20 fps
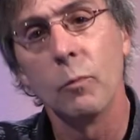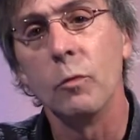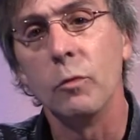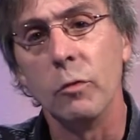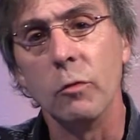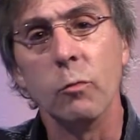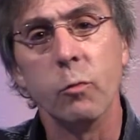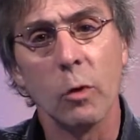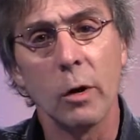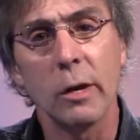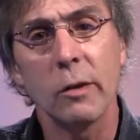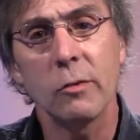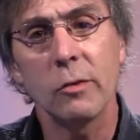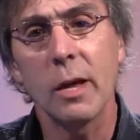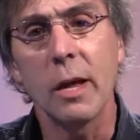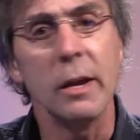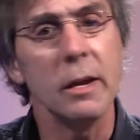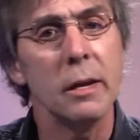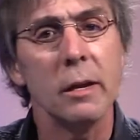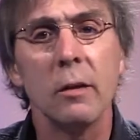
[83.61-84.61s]
which is what I
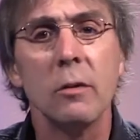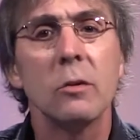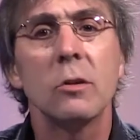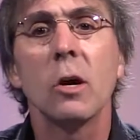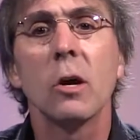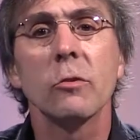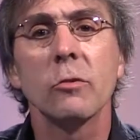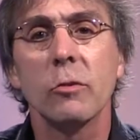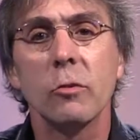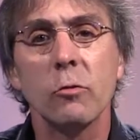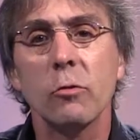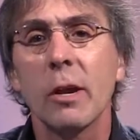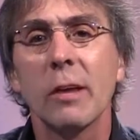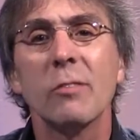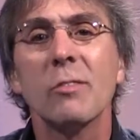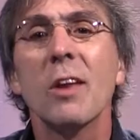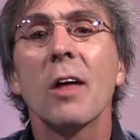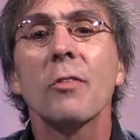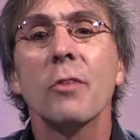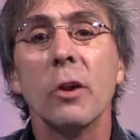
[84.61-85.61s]
said. The Constitution
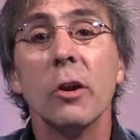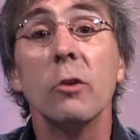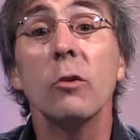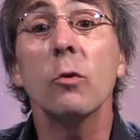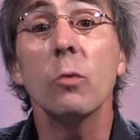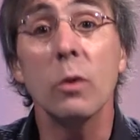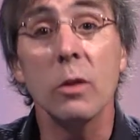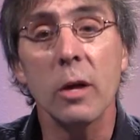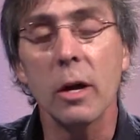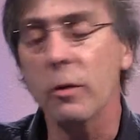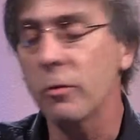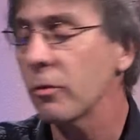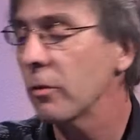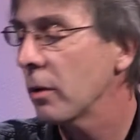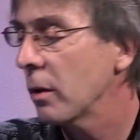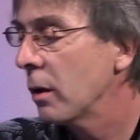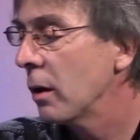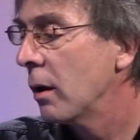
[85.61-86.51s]
has nothing to do with us.